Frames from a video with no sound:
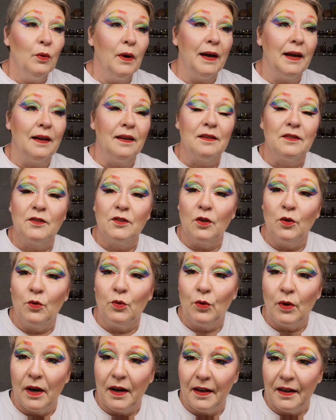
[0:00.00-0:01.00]
Well,
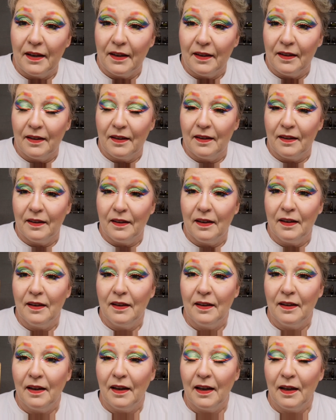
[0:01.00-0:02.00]
so I
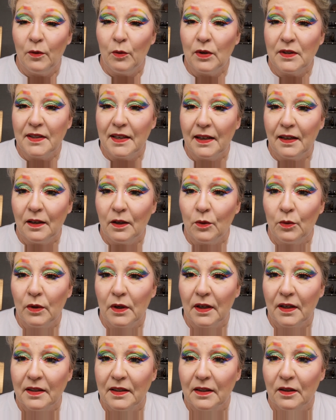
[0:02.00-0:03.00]
will tell you
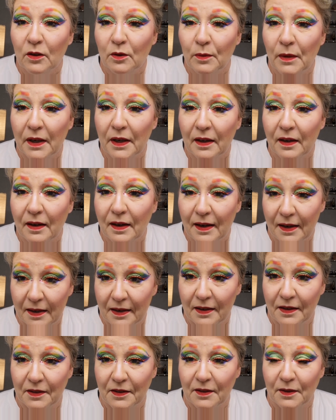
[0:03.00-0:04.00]
what I did on my
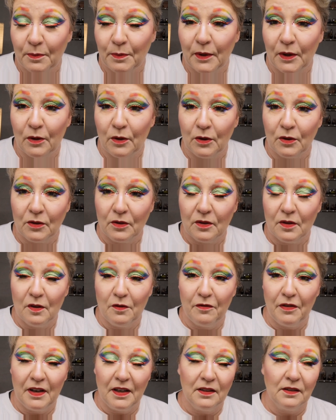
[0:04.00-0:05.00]
eyes, because
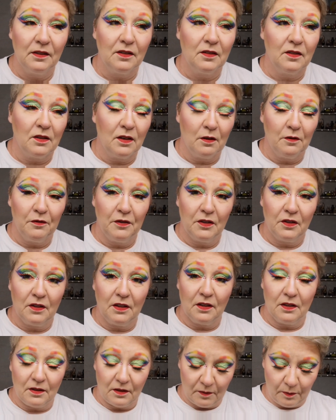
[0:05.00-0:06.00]
the face stuff is
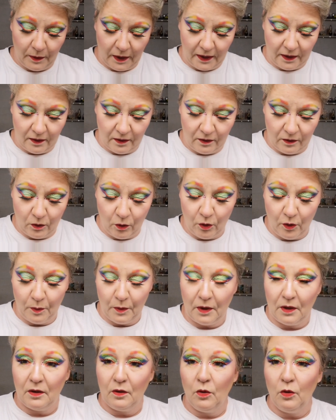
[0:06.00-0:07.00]
just my
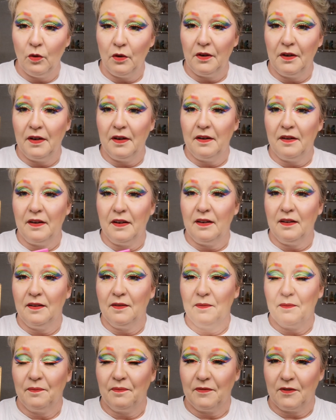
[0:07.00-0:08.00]
normal ordinary
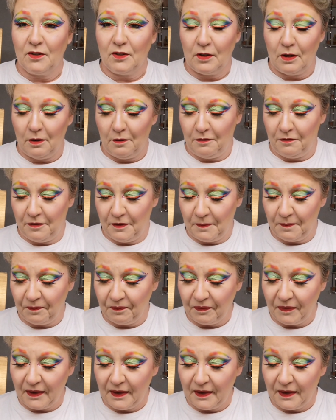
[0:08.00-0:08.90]
stuff.